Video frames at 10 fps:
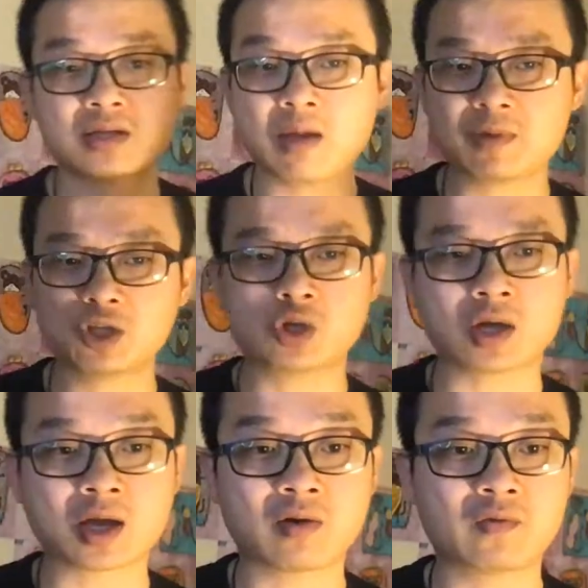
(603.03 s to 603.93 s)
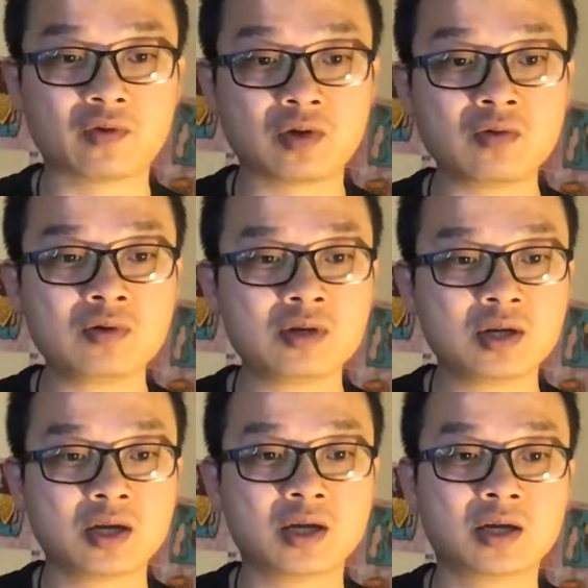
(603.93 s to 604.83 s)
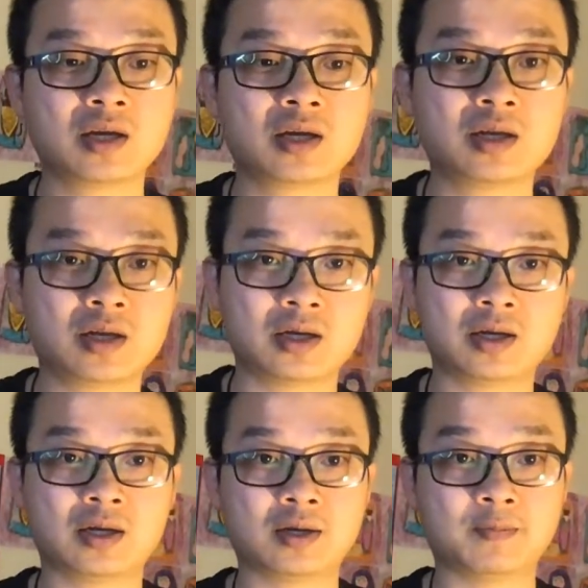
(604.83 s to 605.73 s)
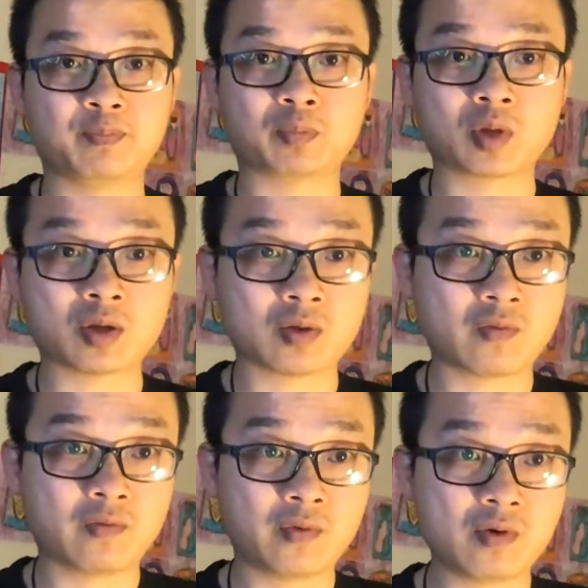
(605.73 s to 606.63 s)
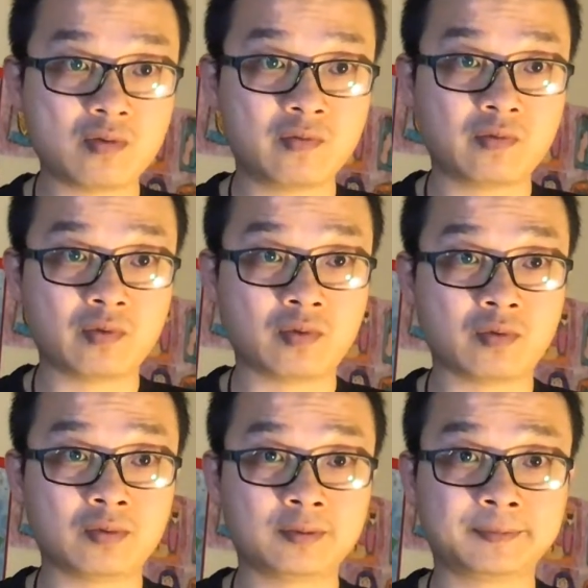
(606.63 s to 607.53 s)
Let me check out for you. Phone Fu.